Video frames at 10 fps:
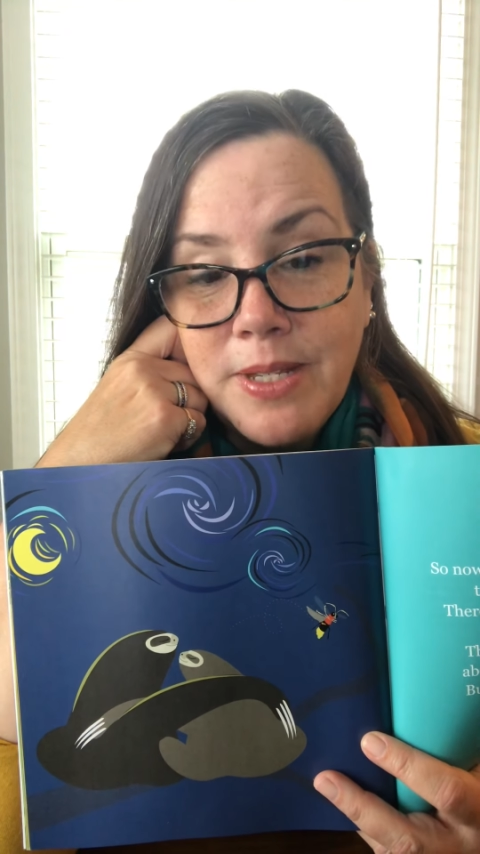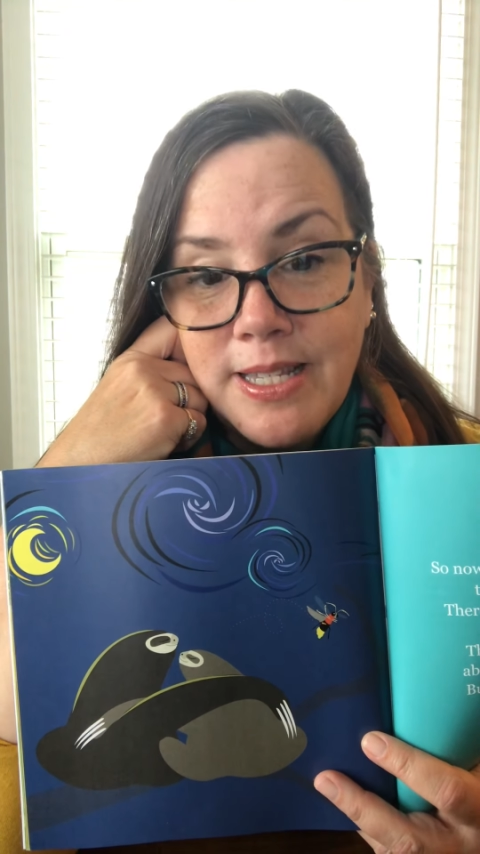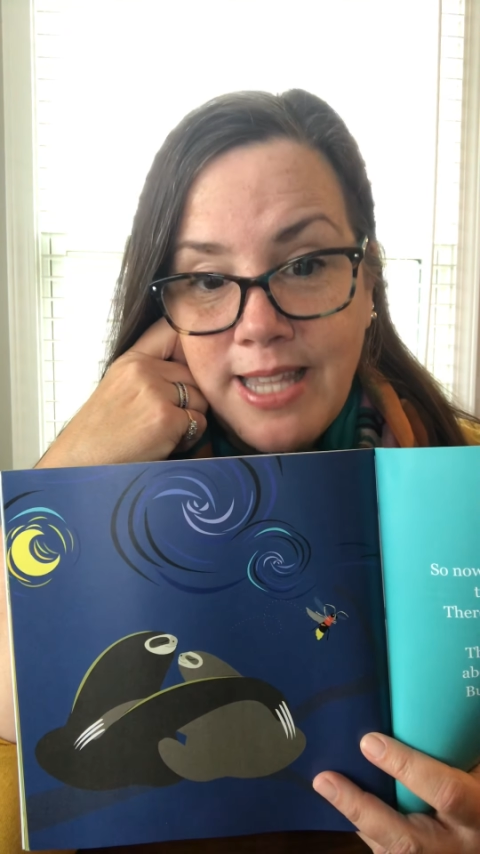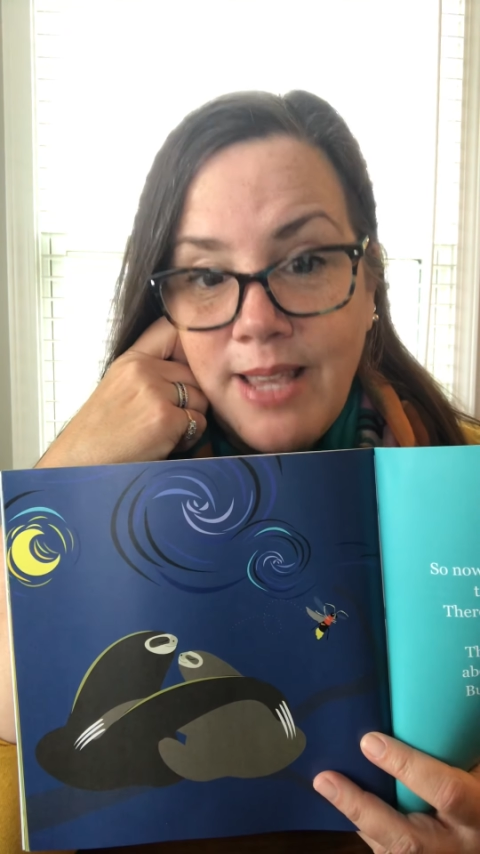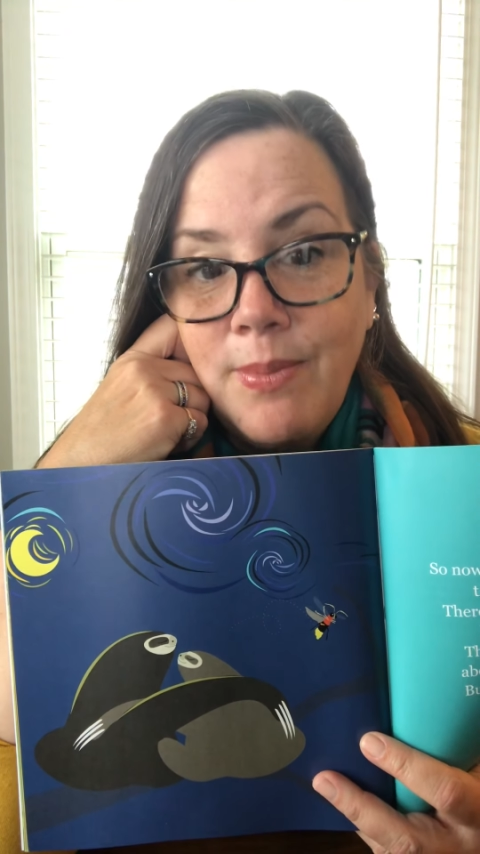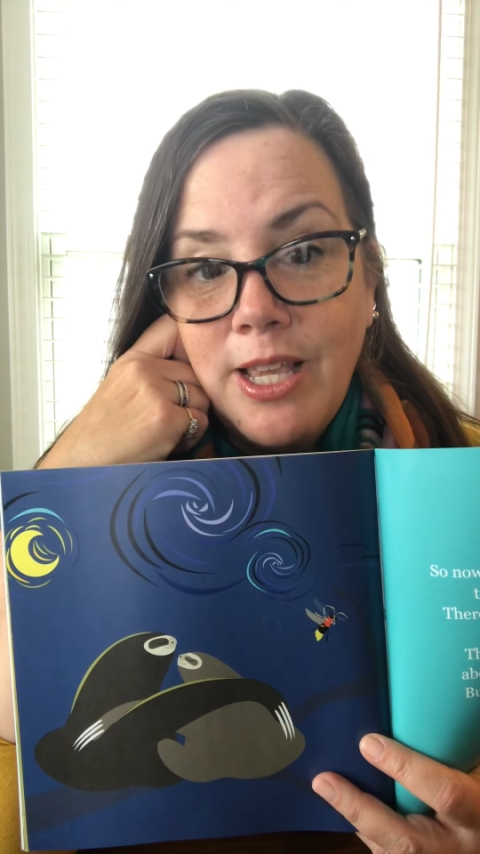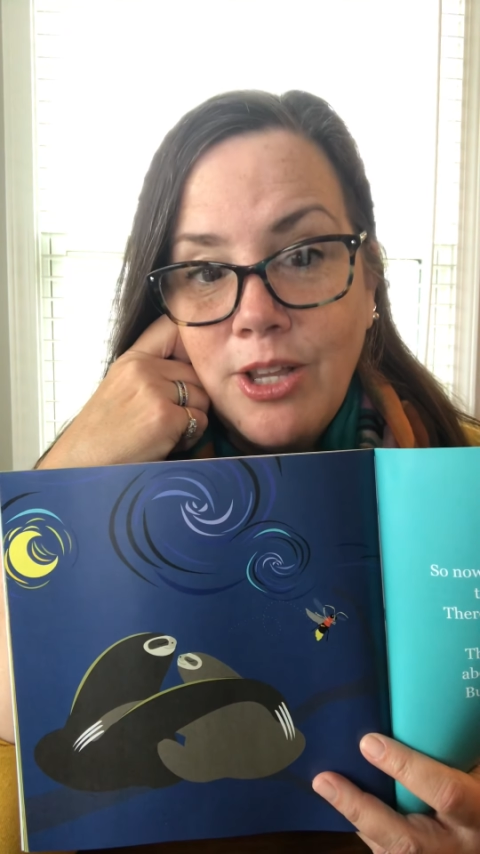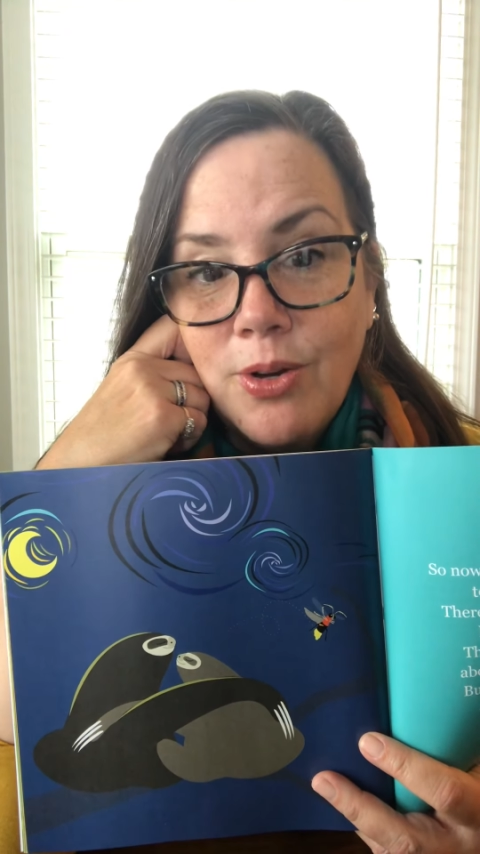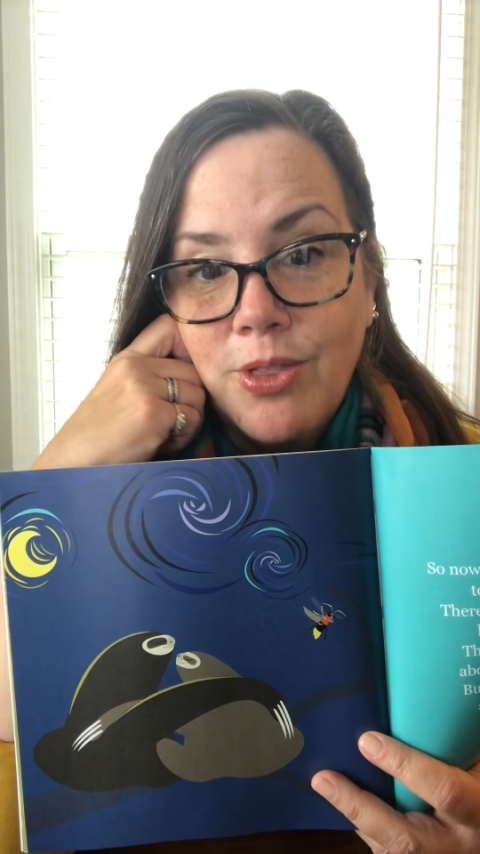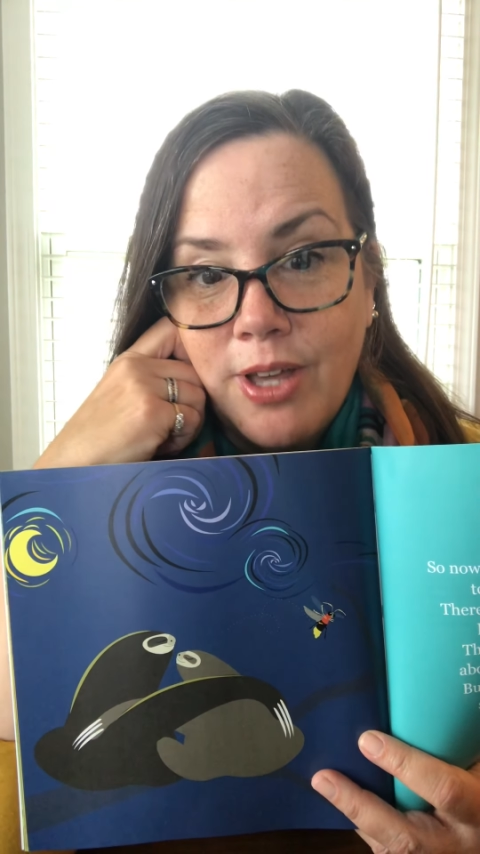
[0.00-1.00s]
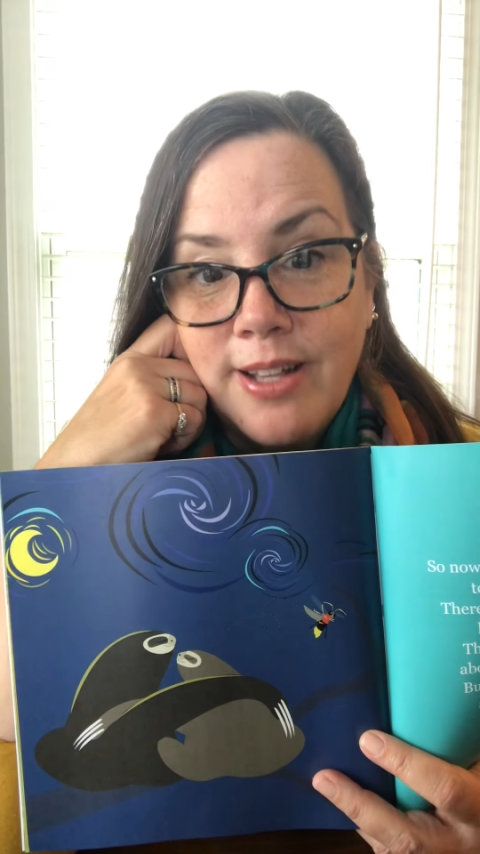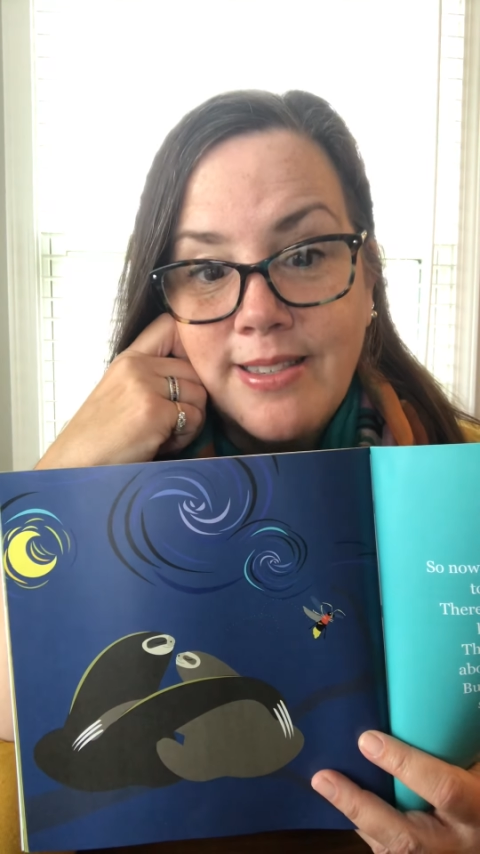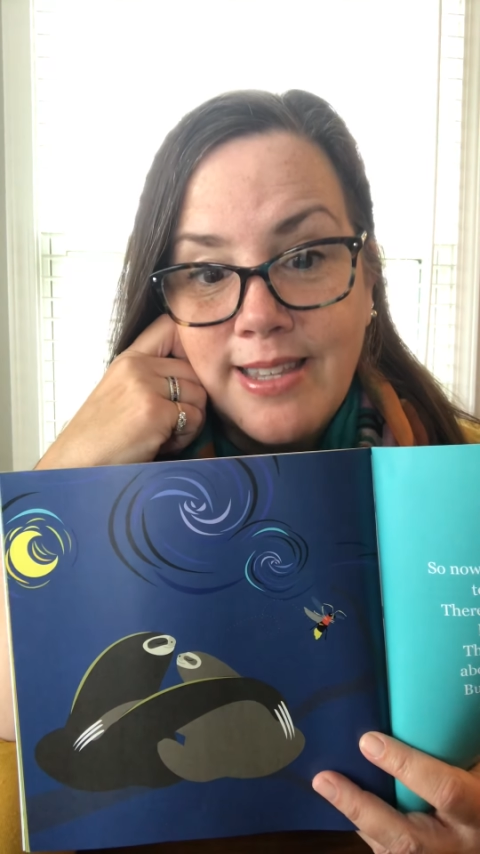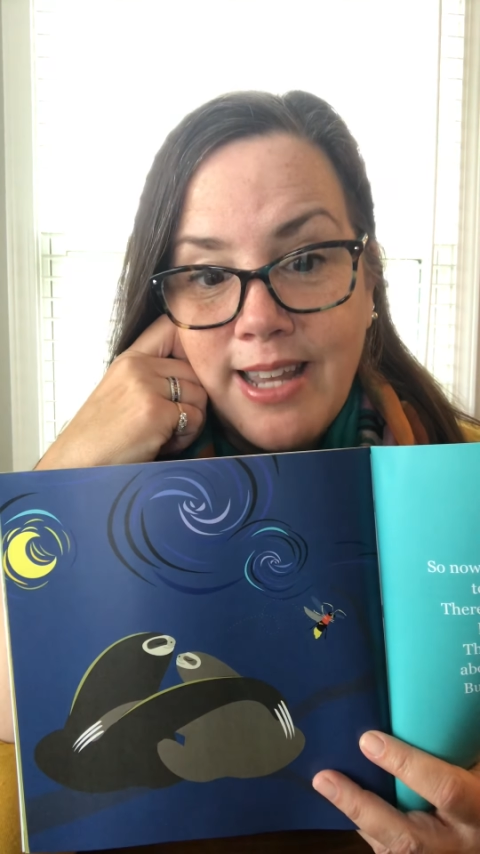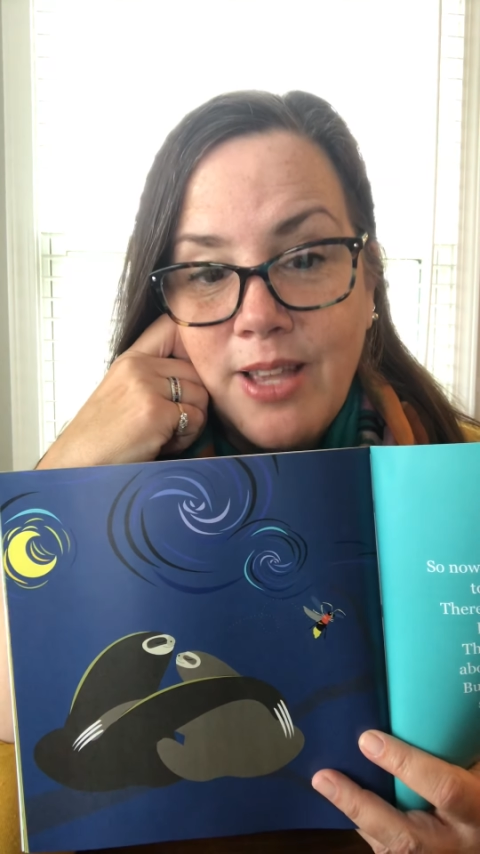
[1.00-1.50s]
to taming your
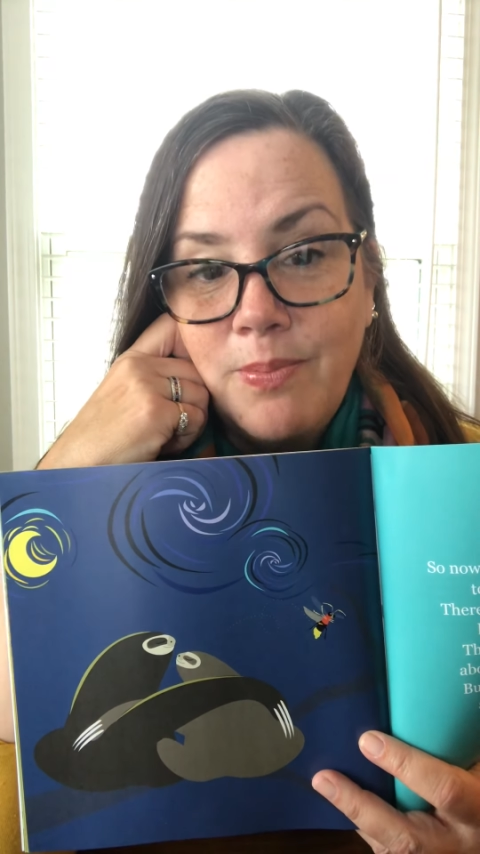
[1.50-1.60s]
thoughts and